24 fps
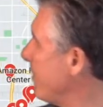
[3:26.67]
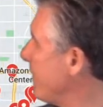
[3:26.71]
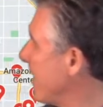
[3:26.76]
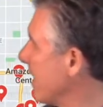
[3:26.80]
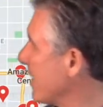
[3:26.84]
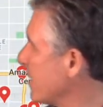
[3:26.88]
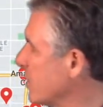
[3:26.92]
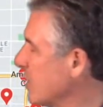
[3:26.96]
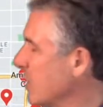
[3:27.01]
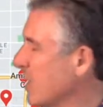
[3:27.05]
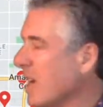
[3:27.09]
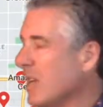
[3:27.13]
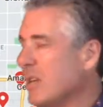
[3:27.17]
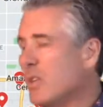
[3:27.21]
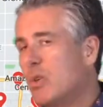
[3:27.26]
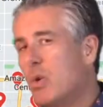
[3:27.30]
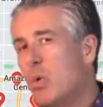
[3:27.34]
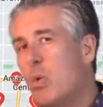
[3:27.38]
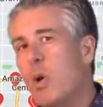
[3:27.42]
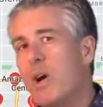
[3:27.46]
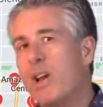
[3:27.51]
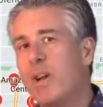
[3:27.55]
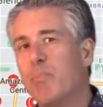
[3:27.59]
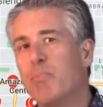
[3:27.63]
actually got
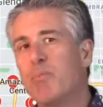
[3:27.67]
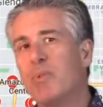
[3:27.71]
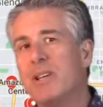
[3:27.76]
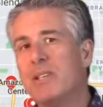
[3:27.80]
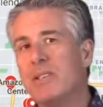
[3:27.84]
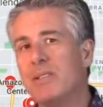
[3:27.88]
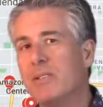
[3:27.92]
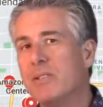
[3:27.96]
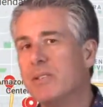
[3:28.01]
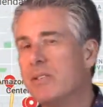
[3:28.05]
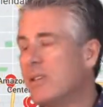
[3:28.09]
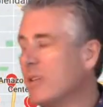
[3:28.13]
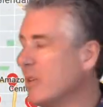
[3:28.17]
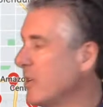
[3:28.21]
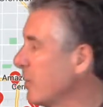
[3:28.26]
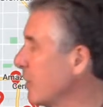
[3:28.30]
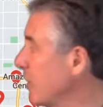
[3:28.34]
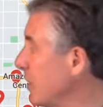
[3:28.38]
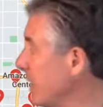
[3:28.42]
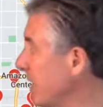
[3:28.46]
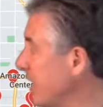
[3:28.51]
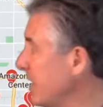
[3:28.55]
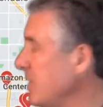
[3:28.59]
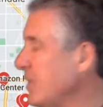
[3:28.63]
quite a presence, and they're
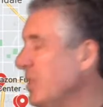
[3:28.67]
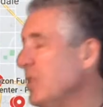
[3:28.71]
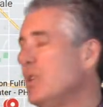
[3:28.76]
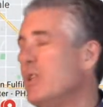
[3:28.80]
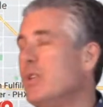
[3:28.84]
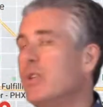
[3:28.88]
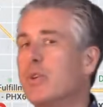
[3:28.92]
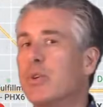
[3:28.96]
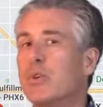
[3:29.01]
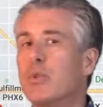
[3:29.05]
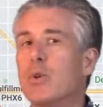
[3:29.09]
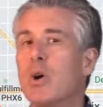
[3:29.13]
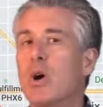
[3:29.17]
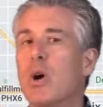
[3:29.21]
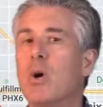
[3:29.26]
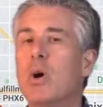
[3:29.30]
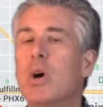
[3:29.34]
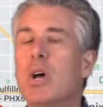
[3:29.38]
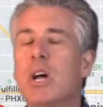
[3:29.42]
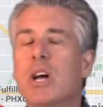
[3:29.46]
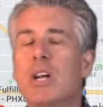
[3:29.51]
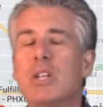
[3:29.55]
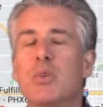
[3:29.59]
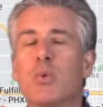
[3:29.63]
going to continue to
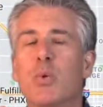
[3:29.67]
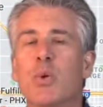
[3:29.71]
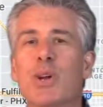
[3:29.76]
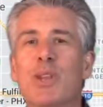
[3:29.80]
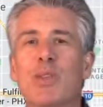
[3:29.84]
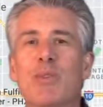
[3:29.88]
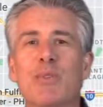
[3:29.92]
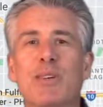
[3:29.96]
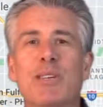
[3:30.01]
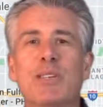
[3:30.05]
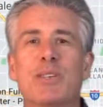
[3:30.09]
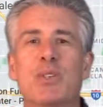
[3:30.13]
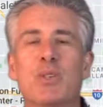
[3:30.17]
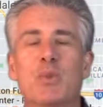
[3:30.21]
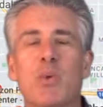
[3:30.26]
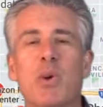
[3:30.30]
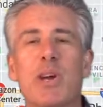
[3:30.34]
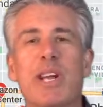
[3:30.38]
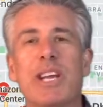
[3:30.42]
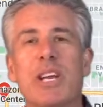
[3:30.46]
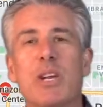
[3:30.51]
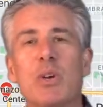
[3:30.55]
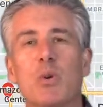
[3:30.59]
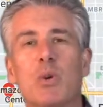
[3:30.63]
grow. It's one of the reasons
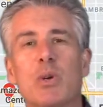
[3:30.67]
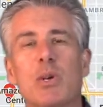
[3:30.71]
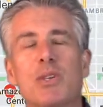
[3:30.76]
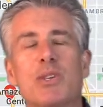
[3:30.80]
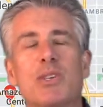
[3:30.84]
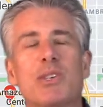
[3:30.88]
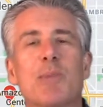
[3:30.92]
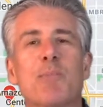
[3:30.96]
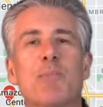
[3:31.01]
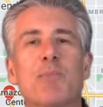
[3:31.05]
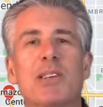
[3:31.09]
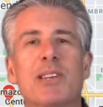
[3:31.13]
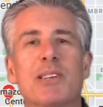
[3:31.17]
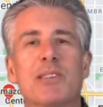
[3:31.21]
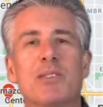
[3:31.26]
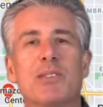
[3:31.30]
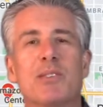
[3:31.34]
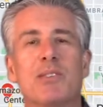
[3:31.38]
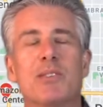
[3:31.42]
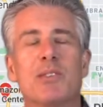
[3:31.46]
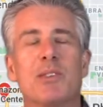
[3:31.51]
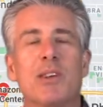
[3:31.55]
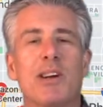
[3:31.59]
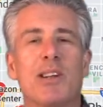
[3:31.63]
why you can order something
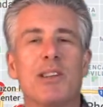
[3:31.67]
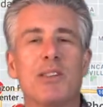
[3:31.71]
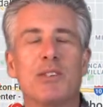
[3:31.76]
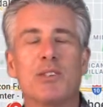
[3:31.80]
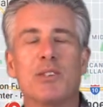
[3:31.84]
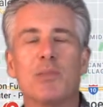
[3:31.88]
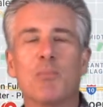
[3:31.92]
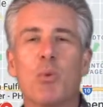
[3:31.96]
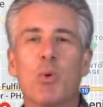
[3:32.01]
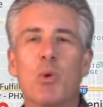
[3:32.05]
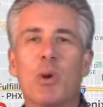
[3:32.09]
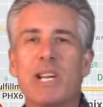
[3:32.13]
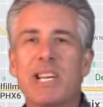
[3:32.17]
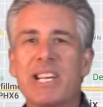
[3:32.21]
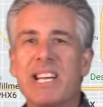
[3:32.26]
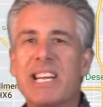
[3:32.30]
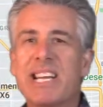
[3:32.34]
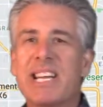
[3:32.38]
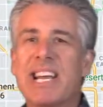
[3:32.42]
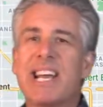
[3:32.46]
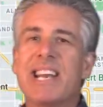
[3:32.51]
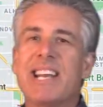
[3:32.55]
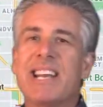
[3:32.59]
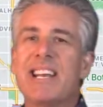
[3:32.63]
that, this morning
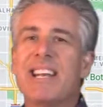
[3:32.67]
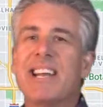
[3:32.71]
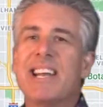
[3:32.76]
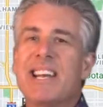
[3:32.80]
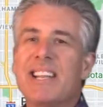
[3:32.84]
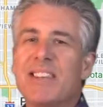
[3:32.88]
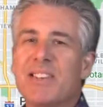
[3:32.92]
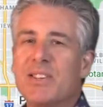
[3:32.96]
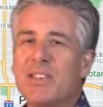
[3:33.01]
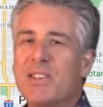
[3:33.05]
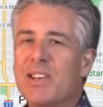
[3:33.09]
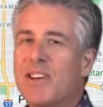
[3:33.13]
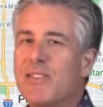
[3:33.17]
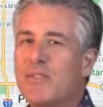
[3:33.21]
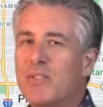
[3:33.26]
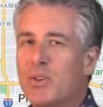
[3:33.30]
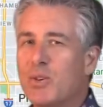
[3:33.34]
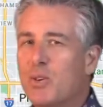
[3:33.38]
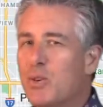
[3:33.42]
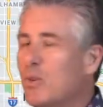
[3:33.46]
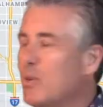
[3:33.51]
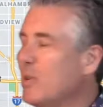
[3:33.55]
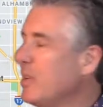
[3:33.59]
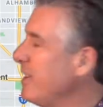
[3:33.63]
and get it this
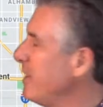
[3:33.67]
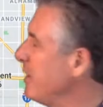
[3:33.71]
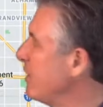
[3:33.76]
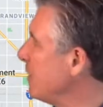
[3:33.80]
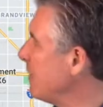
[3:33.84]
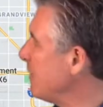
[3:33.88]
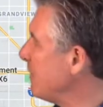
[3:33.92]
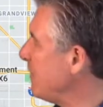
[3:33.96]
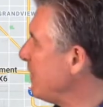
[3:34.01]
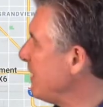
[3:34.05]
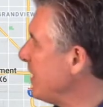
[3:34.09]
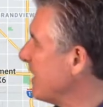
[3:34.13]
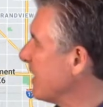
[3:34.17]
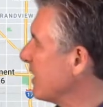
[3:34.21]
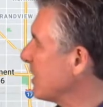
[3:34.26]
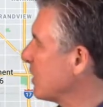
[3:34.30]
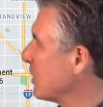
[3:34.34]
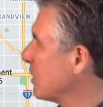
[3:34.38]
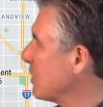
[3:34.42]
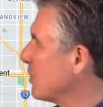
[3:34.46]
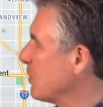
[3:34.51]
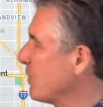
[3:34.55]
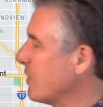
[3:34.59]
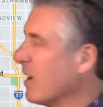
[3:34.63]
afternoon here in Phoenix,
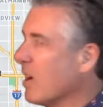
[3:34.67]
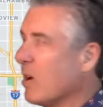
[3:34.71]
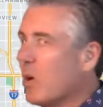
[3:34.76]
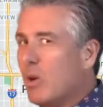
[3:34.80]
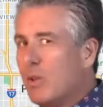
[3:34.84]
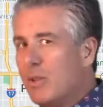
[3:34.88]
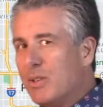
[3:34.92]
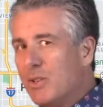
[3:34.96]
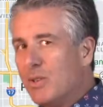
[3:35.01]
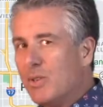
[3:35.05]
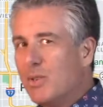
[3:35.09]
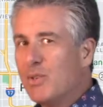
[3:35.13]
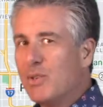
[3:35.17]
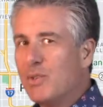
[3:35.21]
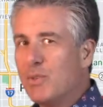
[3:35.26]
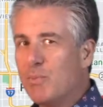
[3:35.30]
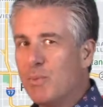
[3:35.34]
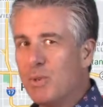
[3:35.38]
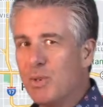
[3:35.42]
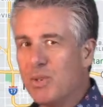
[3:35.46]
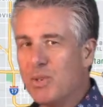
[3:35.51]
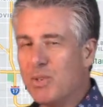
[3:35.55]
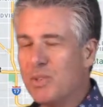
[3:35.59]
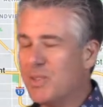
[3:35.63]
because we've got all these
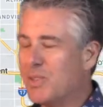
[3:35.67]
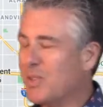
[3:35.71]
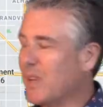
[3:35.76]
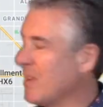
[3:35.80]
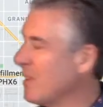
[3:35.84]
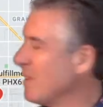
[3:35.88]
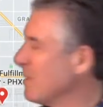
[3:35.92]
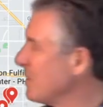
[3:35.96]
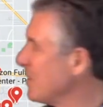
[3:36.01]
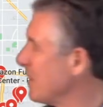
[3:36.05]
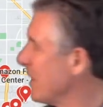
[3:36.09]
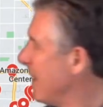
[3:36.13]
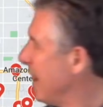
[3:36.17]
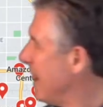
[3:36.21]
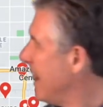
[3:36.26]
distribution centers.